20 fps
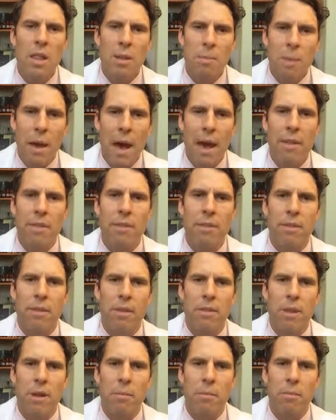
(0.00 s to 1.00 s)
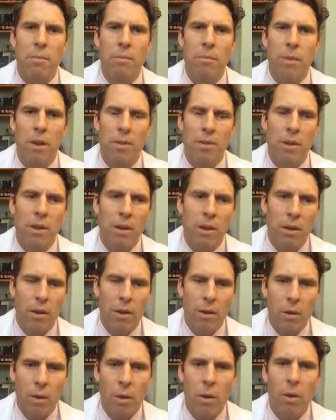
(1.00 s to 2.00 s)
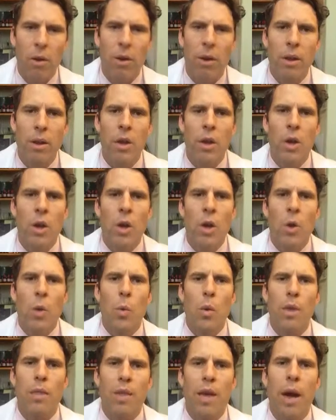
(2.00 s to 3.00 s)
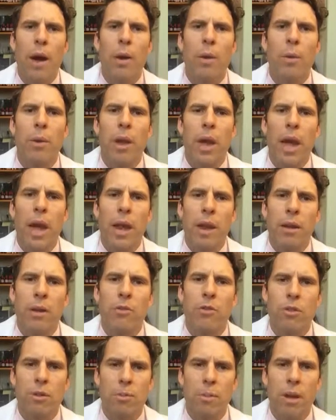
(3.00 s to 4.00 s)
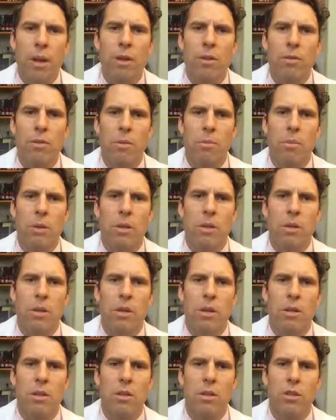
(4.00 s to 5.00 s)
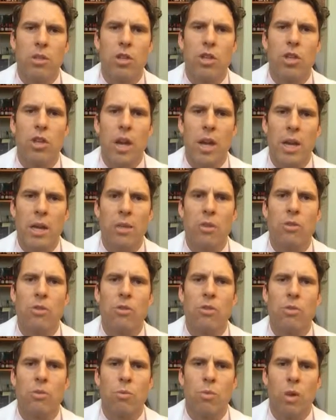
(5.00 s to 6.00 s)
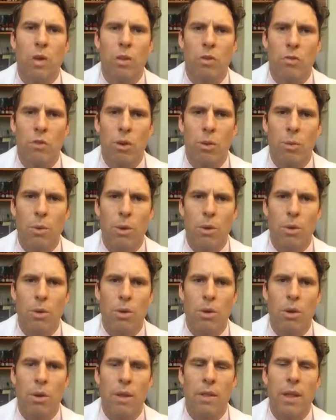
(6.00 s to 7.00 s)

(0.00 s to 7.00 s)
the path that they are on without any tremendous ability to change what is going on.